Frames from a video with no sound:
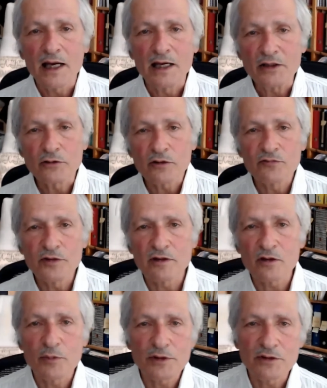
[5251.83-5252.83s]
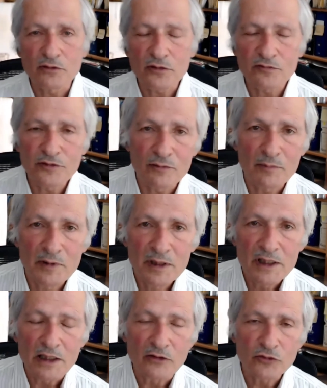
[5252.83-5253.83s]
interfering with interfering
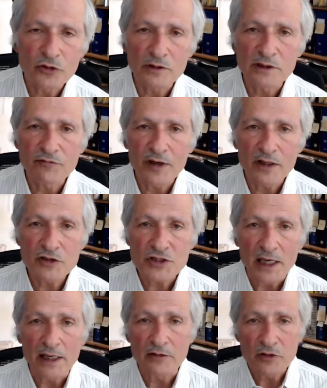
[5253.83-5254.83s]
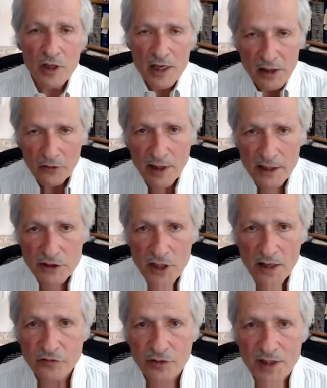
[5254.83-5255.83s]
internal affairs. And right
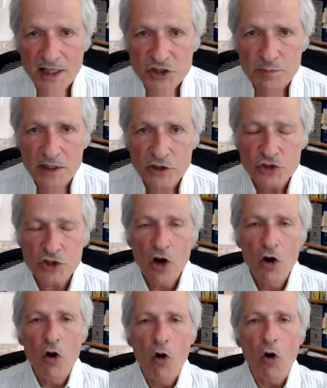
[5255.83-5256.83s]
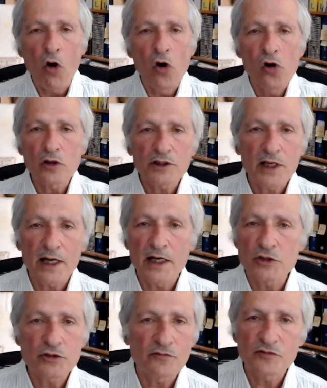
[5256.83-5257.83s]
after that speech, all
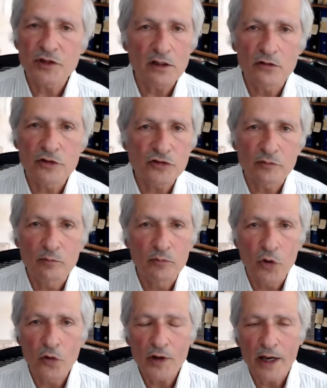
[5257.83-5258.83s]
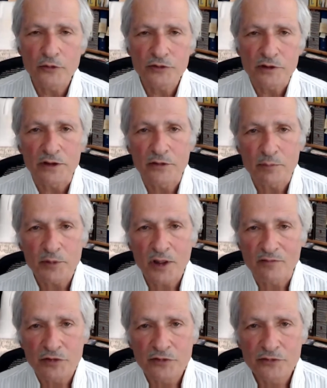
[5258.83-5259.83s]
kinds of terrorism broke out in the
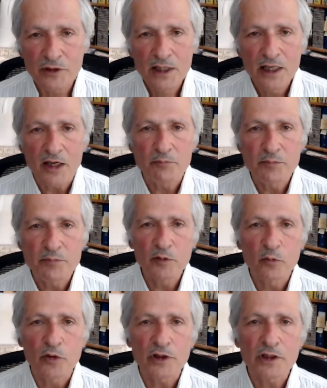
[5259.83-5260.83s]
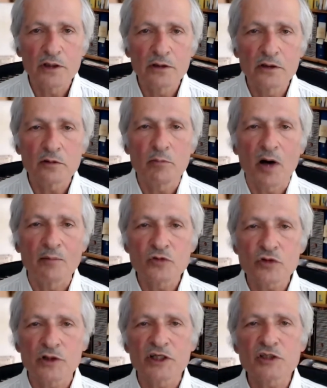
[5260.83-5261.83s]
province and people were killed, bombs
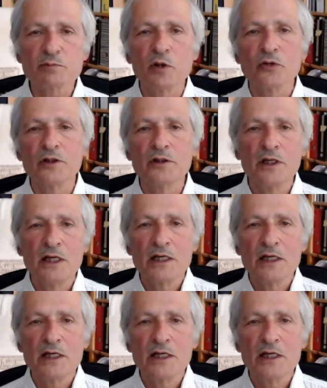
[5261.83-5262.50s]
are exploded.